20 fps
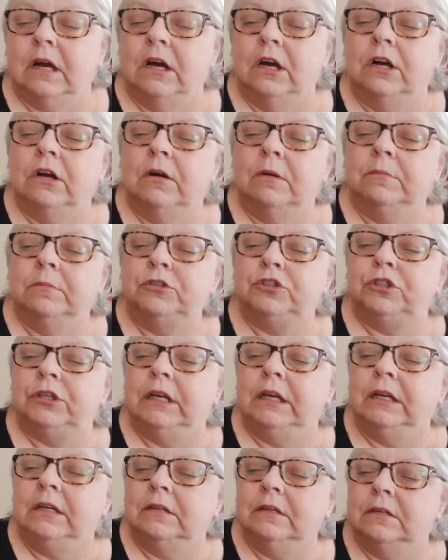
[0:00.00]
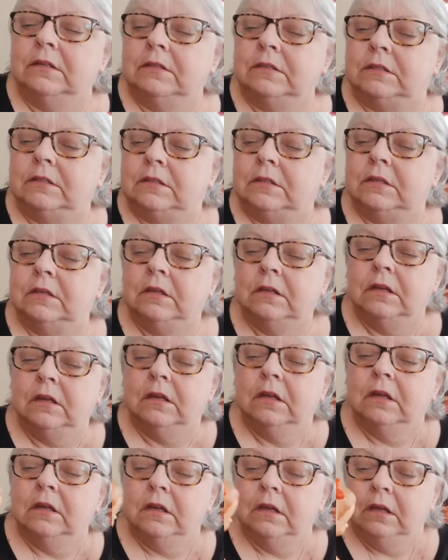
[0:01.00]
um, she is,
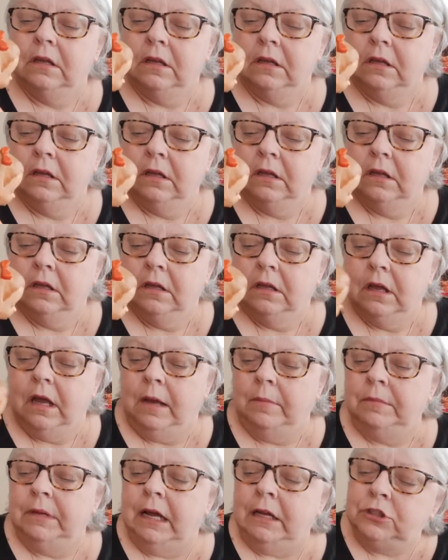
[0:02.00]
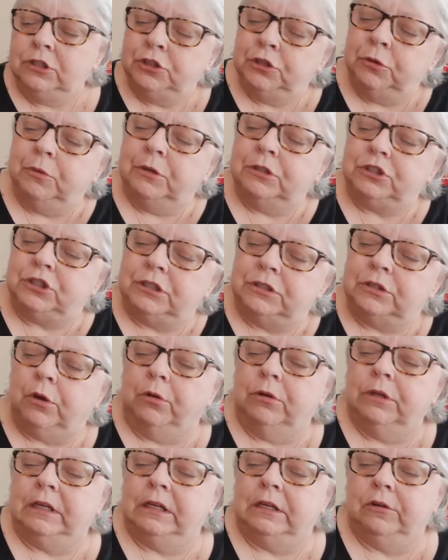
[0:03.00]
I'm not sure what she's
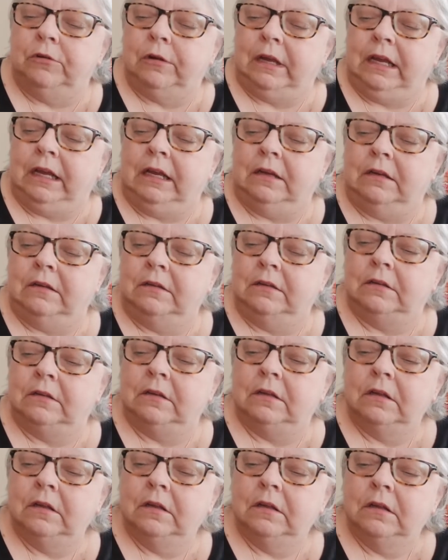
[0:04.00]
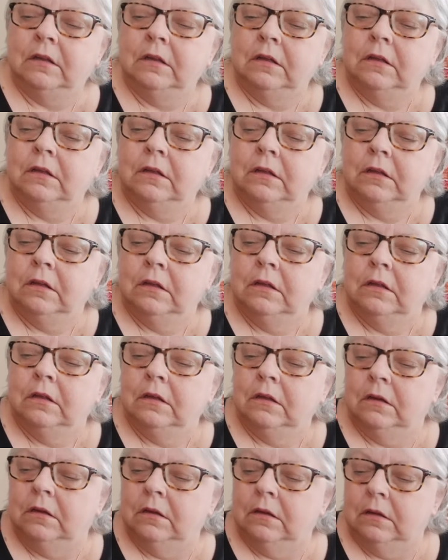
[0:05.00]
holding in her hand.
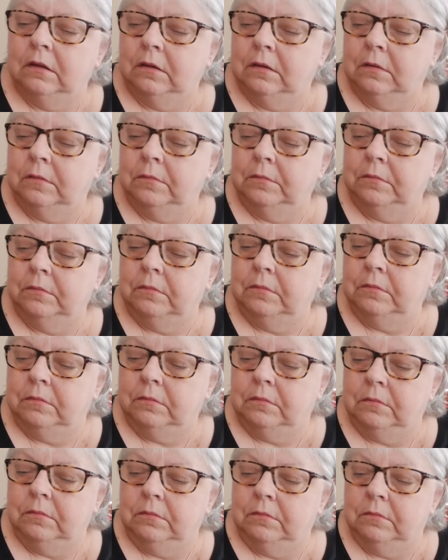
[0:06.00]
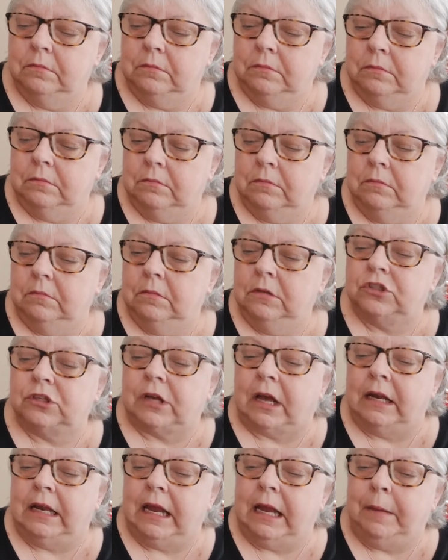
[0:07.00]
Um, it's
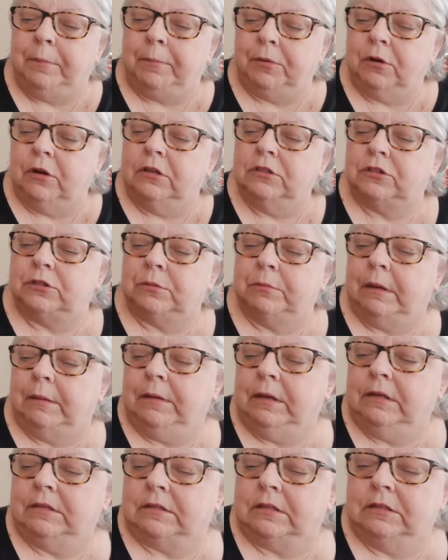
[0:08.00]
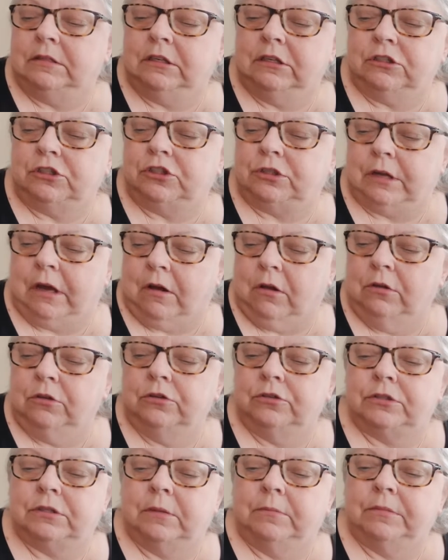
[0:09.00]
got an apron on, so maybe it's a dish towel
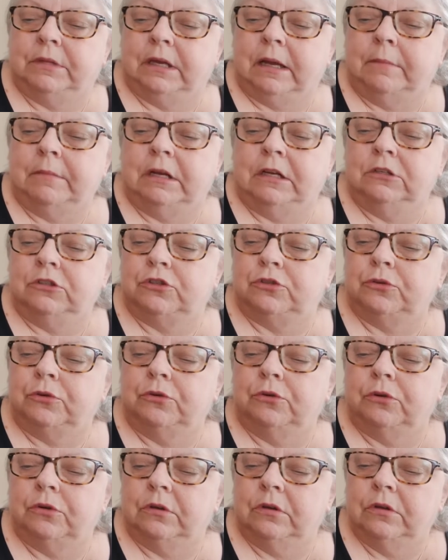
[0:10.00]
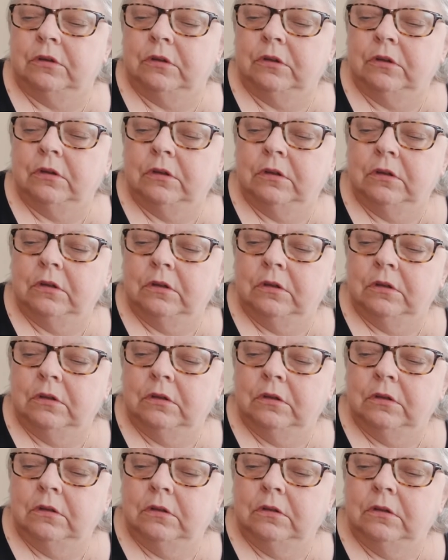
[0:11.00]
or something. I'm not sure.
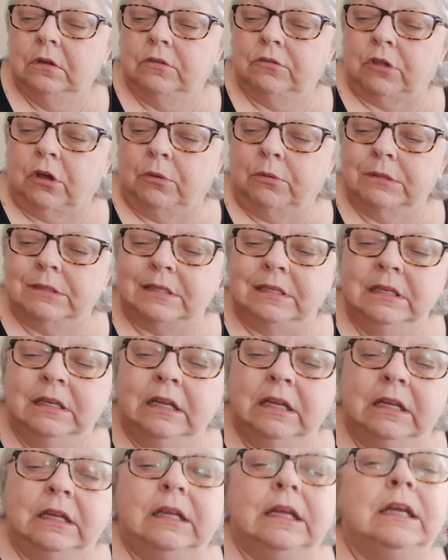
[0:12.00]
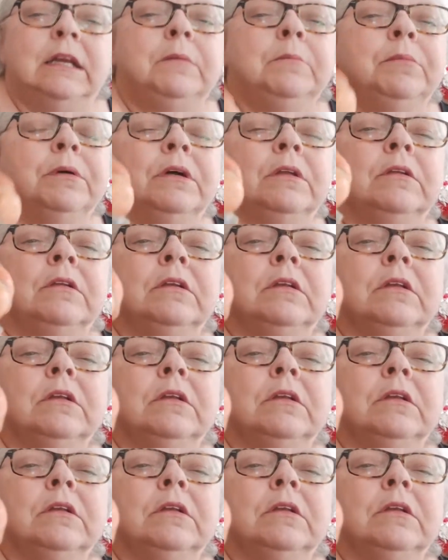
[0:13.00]
I thought it was knitting, but